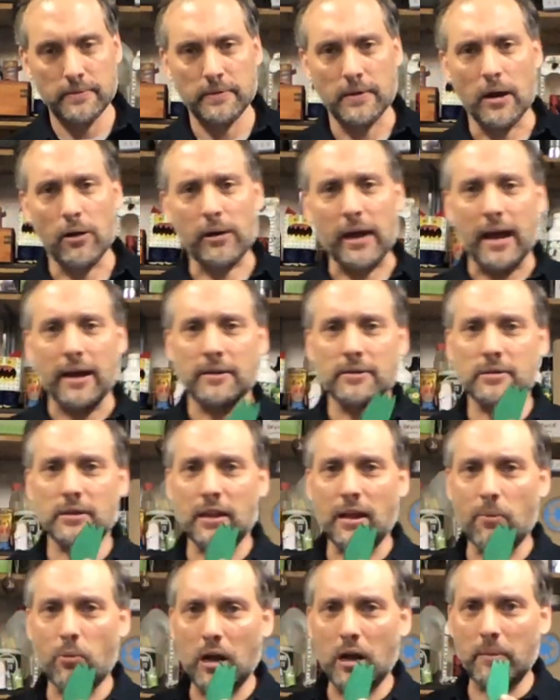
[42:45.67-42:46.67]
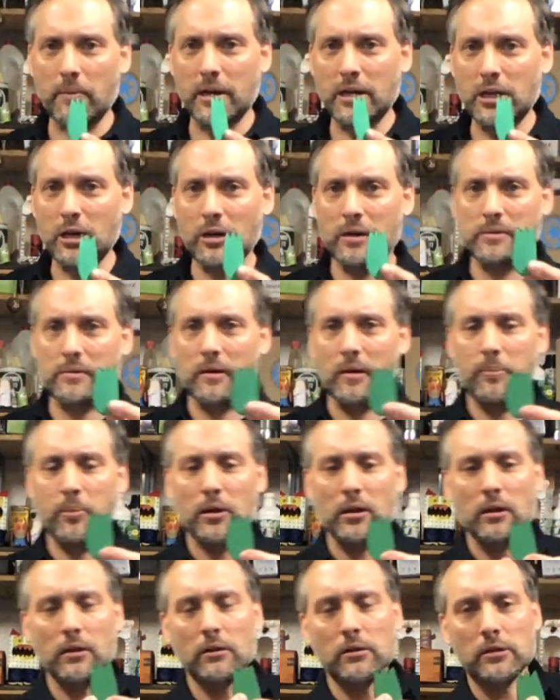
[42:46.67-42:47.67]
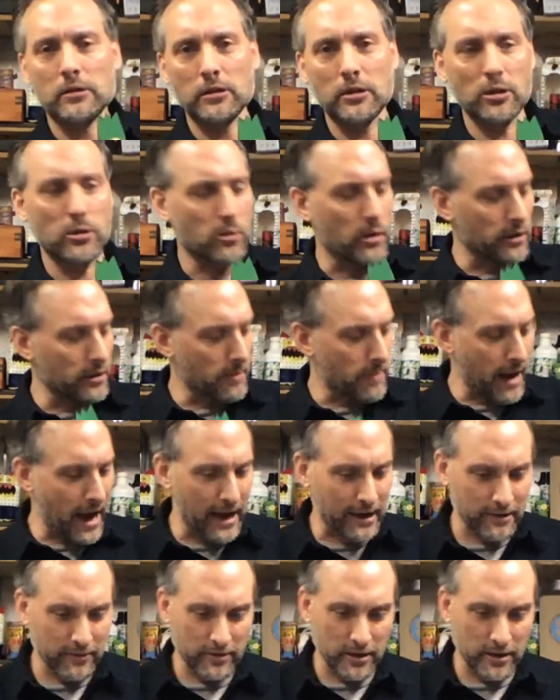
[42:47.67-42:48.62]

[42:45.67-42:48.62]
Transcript: Okay, so then what I'm going to do is I'm going to put a little glue on the back of